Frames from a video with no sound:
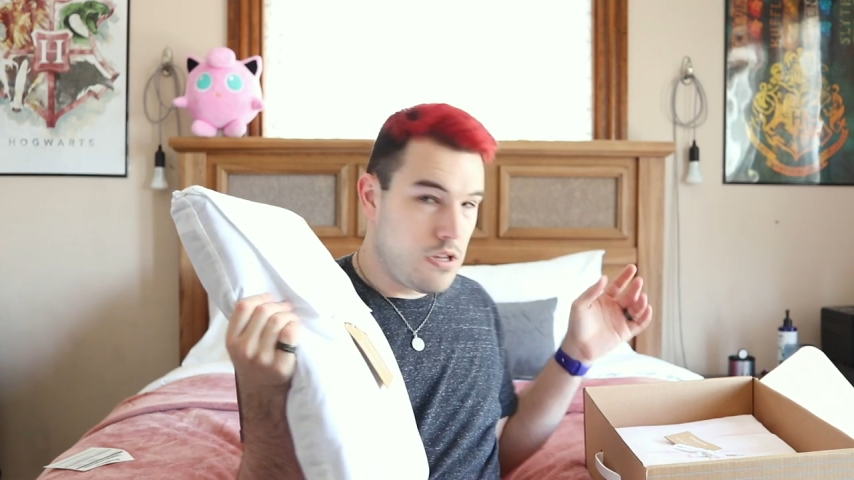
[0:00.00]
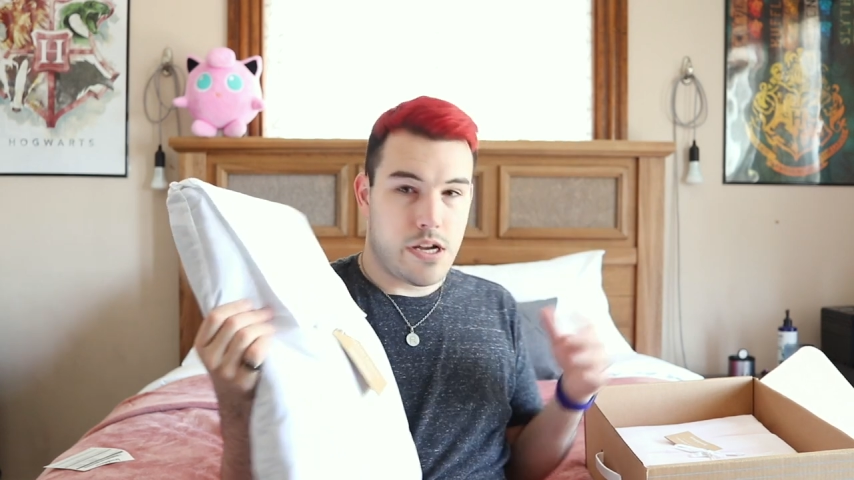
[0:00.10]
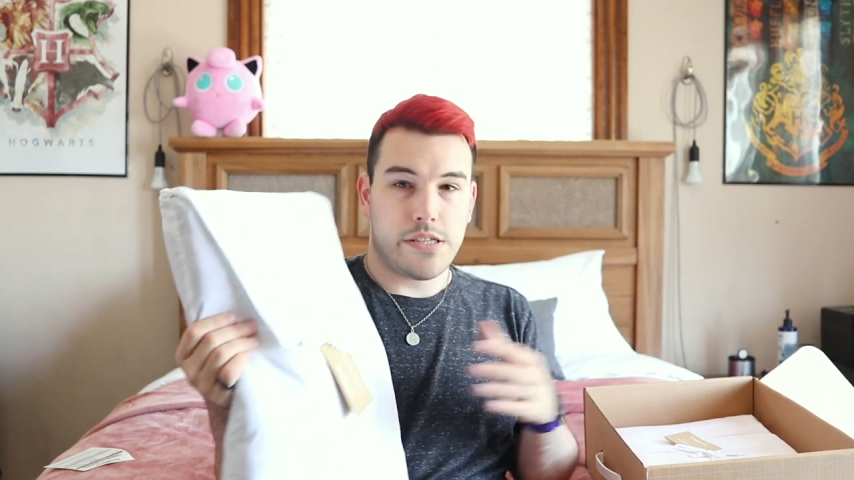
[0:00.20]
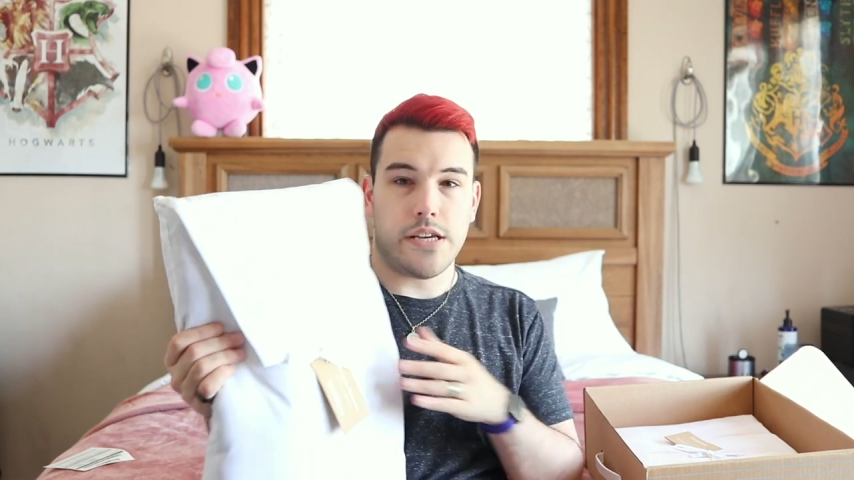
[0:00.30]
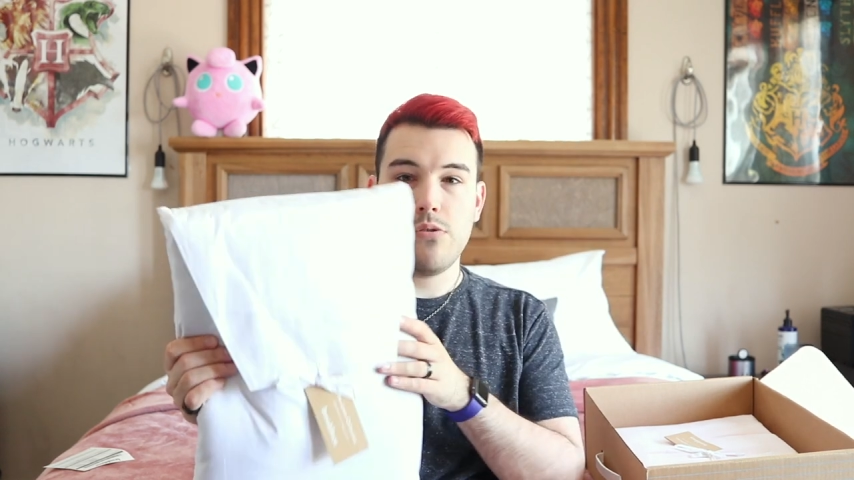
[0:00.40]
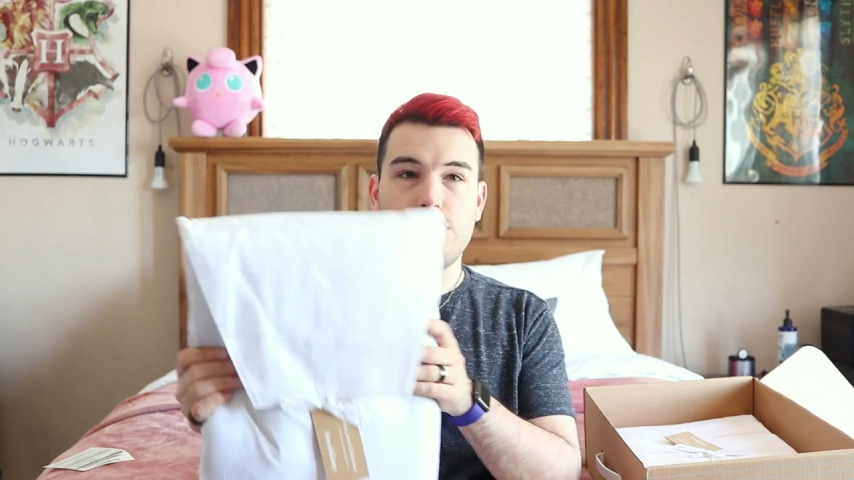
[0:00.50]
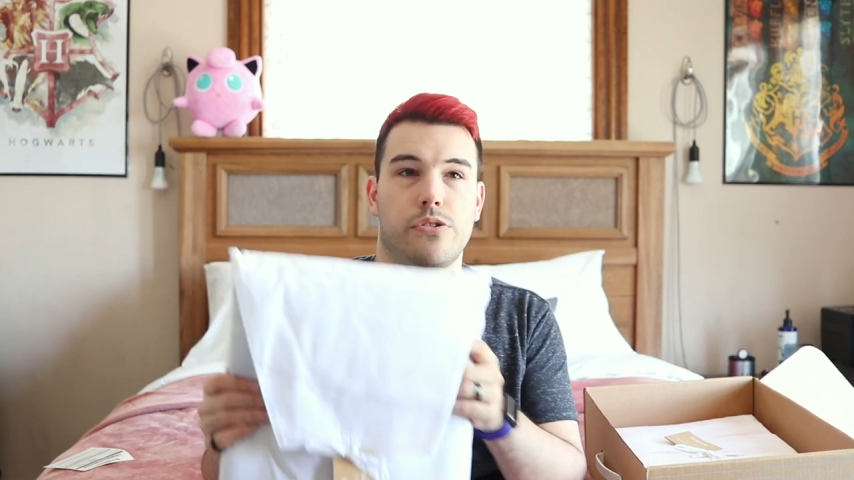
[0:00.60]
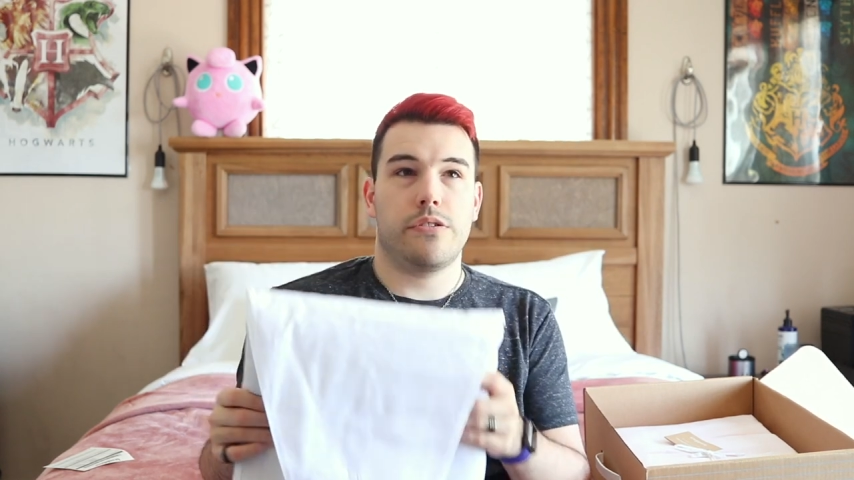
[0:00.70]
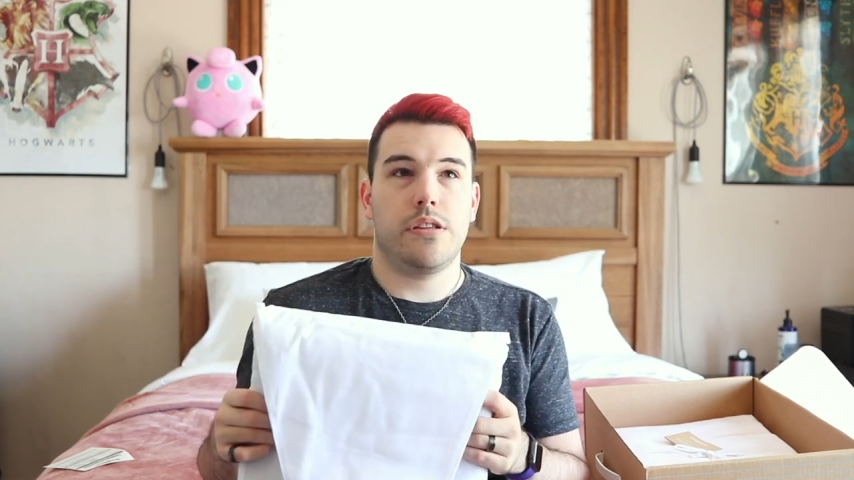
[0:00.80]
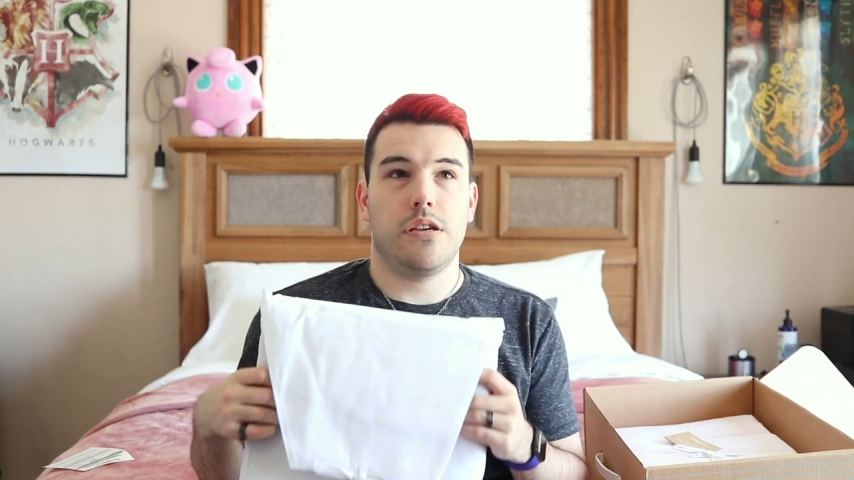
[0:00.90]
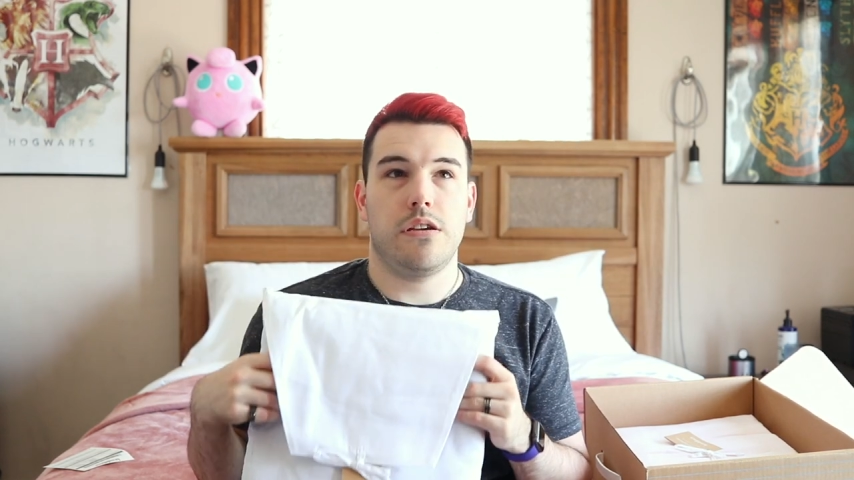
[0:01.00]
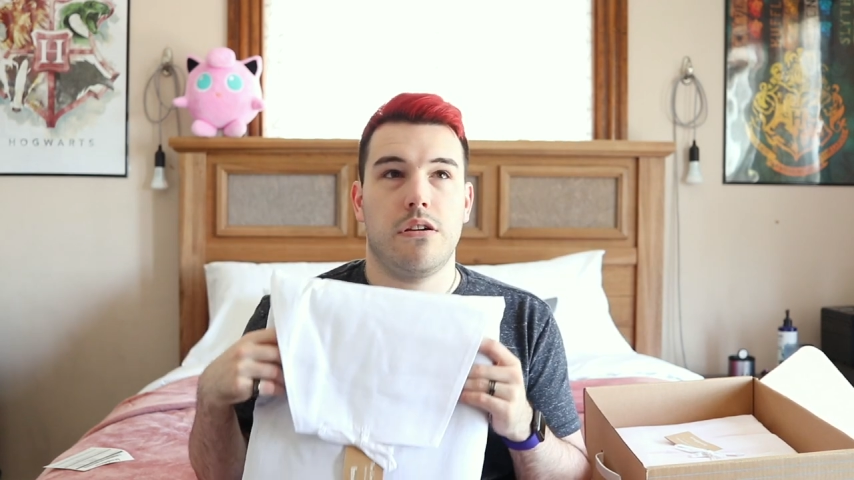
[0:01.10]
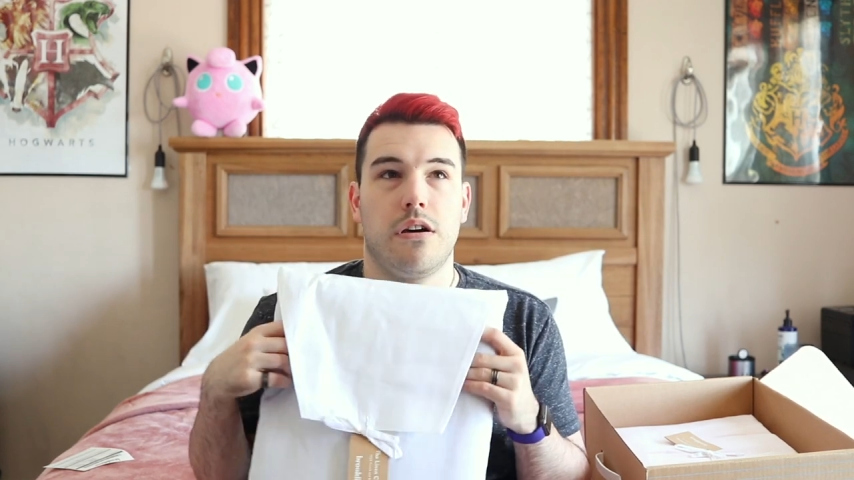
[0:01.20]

because I ordered the